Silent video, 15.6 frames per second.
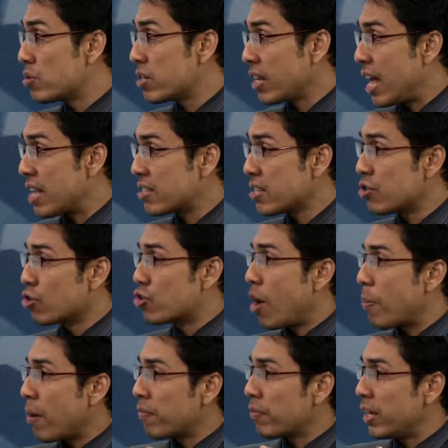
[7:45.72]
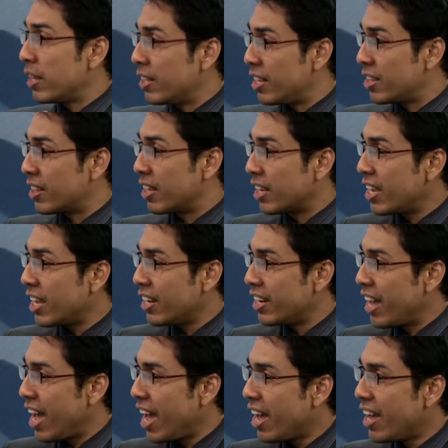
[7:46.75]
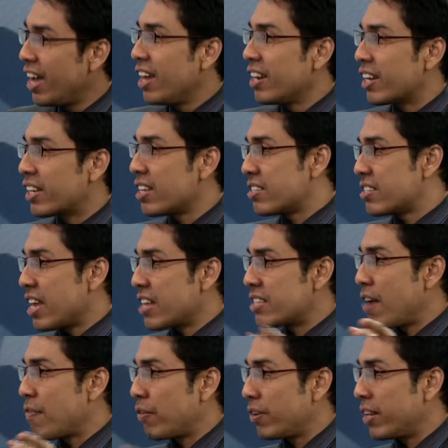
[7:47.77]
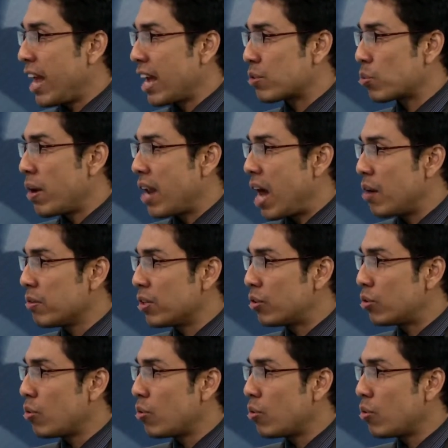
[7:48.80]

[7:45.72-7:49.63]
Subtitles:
to music lessons, you drop off the kid there, the kid stays there for the next 1 hour